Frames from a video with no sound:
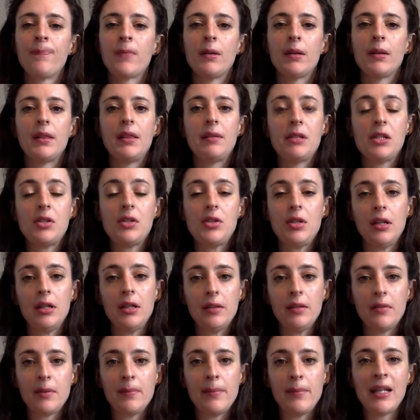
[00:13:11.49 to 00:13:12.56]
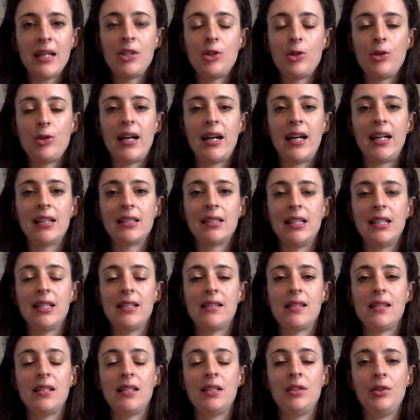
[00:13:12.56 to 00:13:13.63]
with the return of the matriarch, that
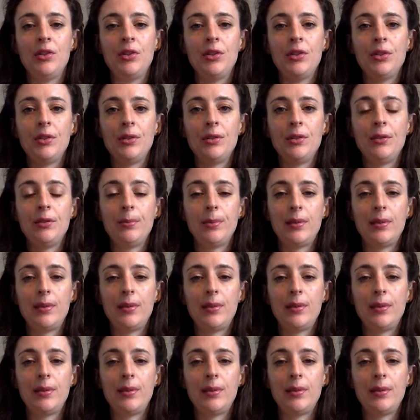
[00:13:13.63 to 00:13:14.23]
is a new